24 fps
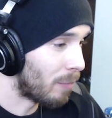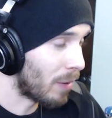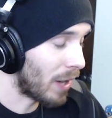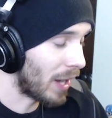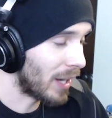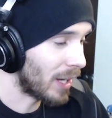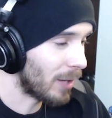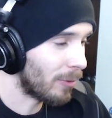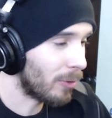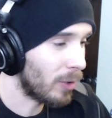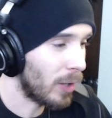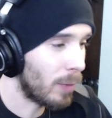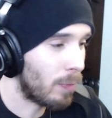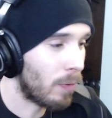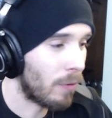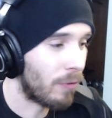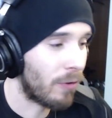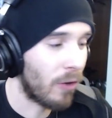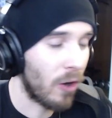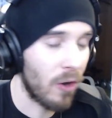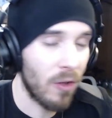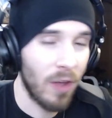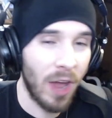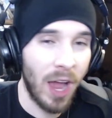but I definitely
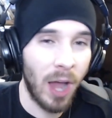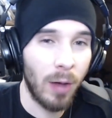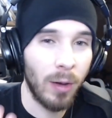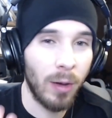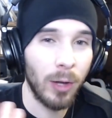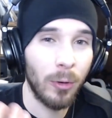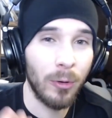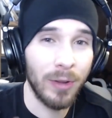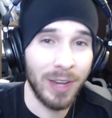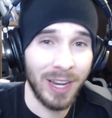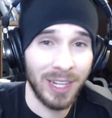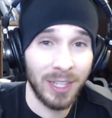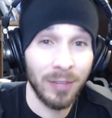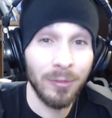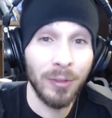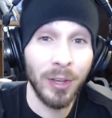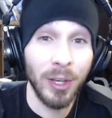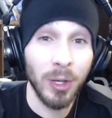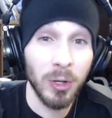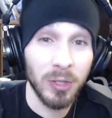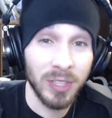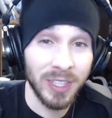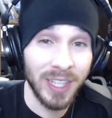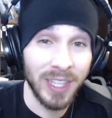prefer how I react to
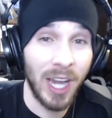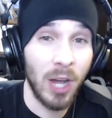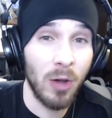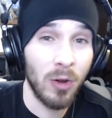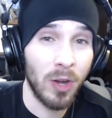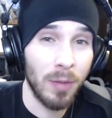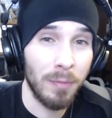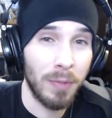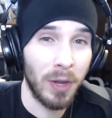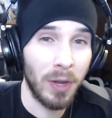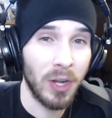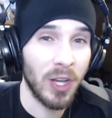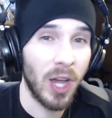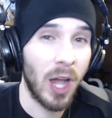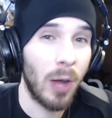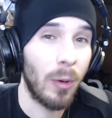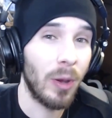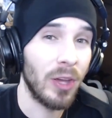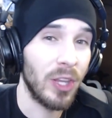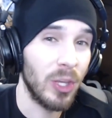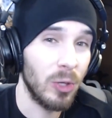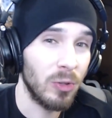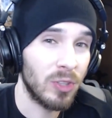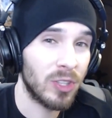videos now compared to
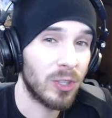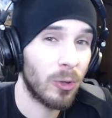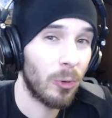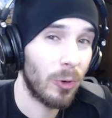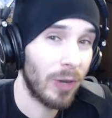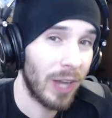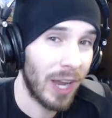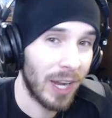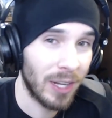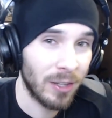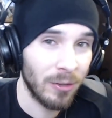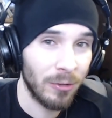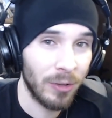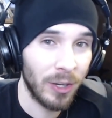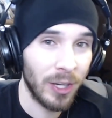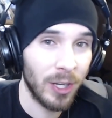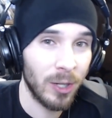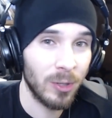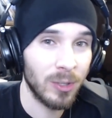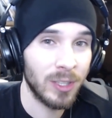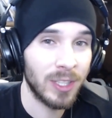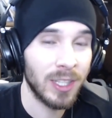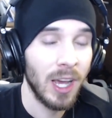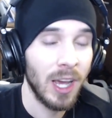how I used to react to
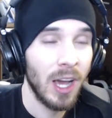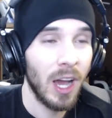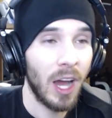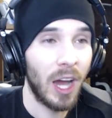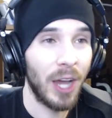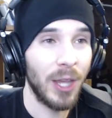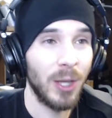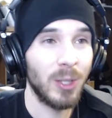videos.